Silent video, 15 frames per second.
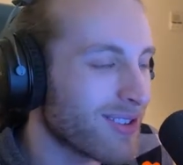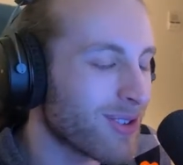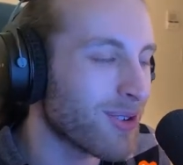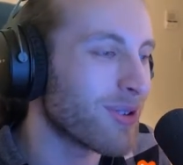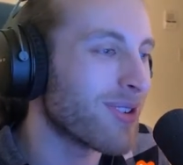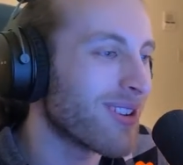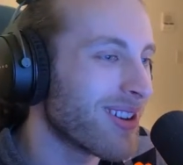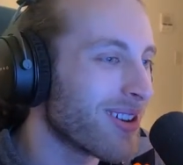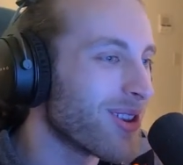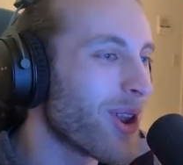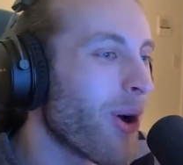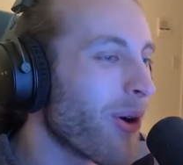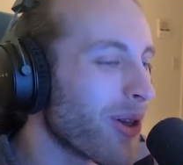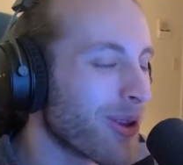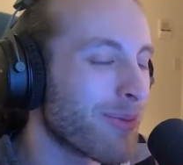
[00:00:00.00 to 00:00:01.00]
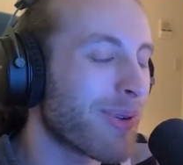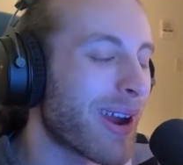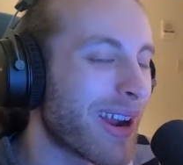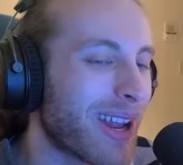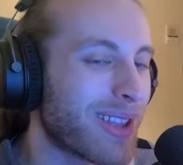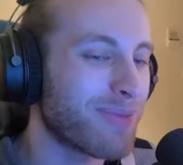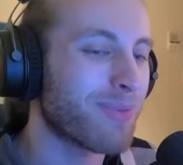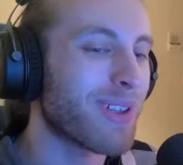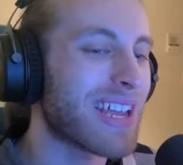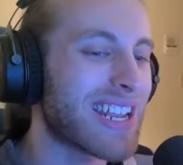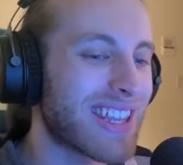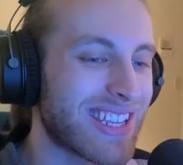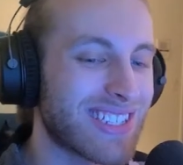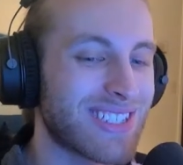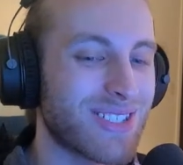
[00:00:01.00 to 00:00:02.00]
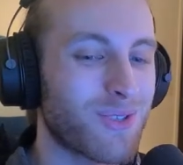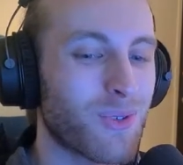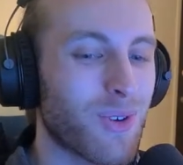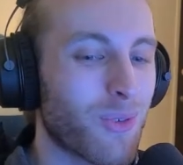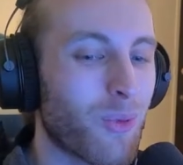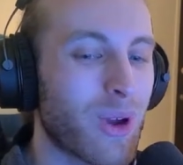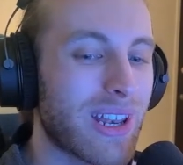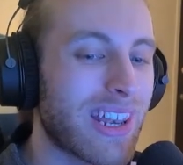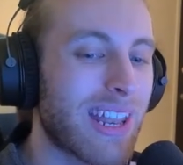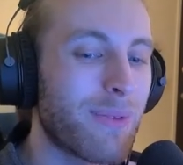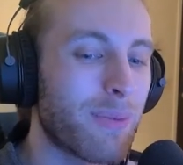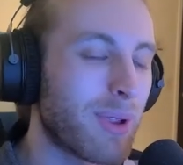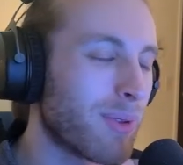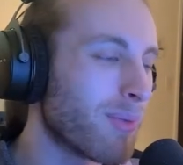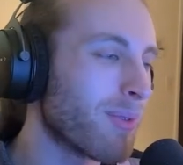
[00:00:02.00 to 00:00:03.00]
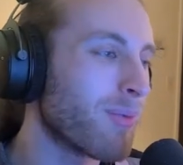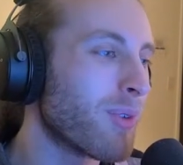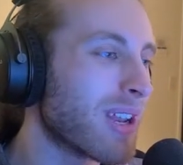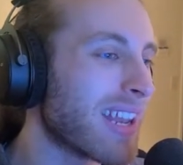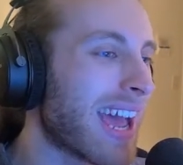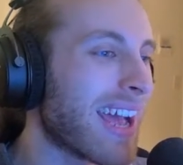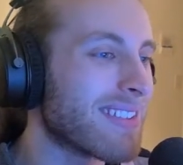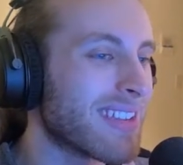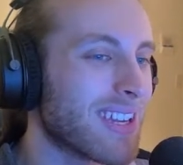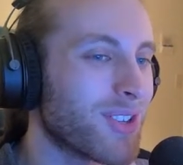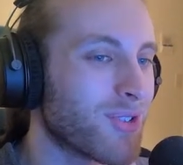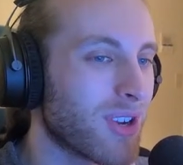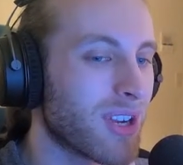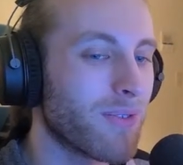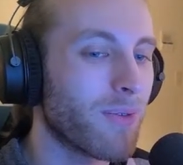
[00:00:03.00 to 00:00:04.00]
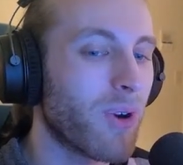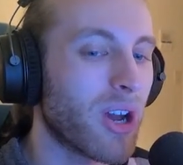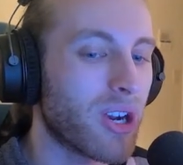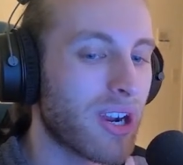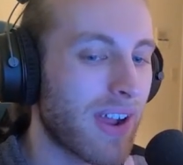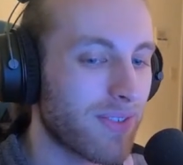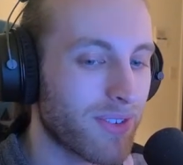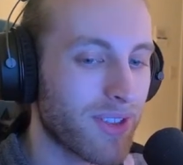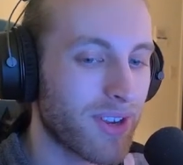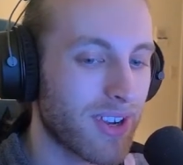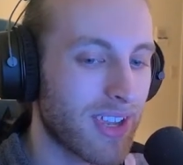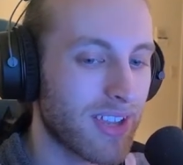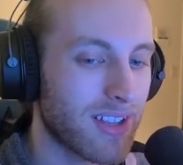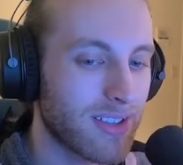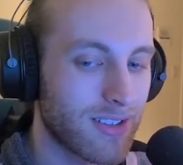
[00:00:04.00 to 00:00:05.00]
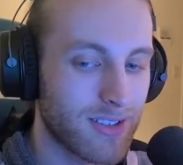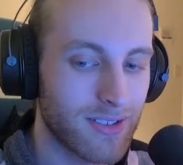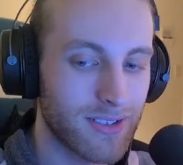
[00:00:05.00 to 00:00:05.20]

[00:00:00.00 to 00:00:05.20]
dude, no other parent on the planet thinks would not take a drink of water after their kid.